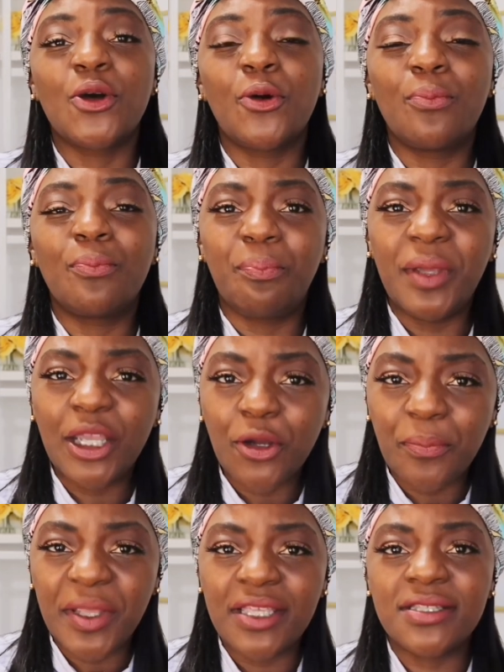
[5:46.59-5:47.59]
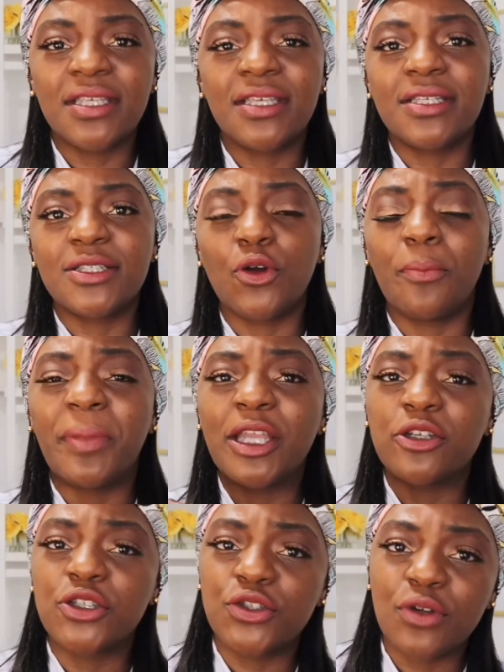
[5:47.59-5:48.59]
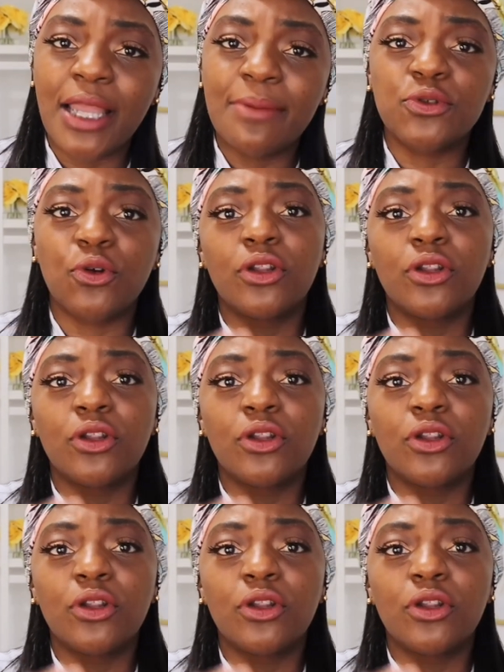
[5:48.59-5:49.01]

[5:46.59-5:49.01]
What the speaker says: So bigger pieces or bigger stripes